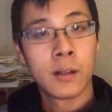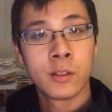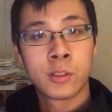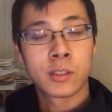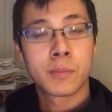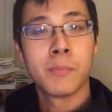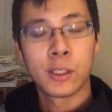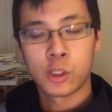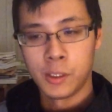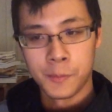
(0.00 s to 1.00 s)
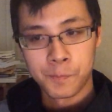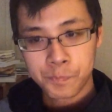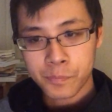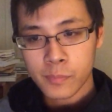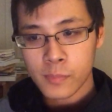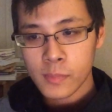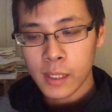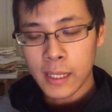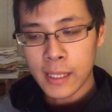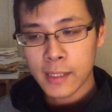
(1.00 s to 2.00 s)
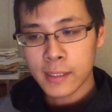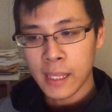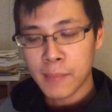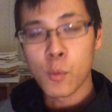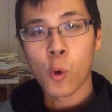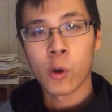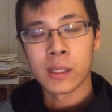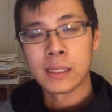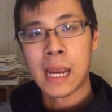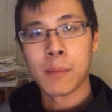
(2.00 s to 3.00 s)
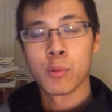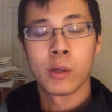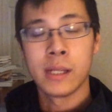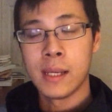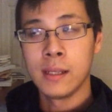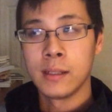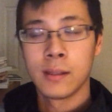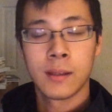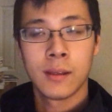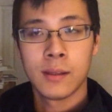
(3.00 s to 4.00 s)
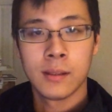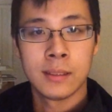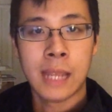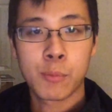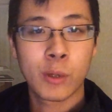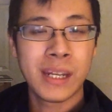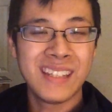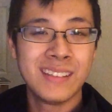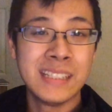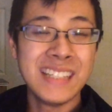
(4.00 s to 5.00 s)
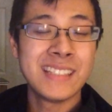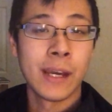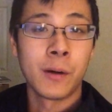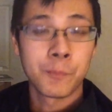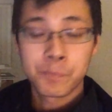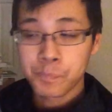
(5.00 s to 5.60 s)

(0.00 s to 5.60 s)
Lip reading: just mentioned in a more elaborated detail.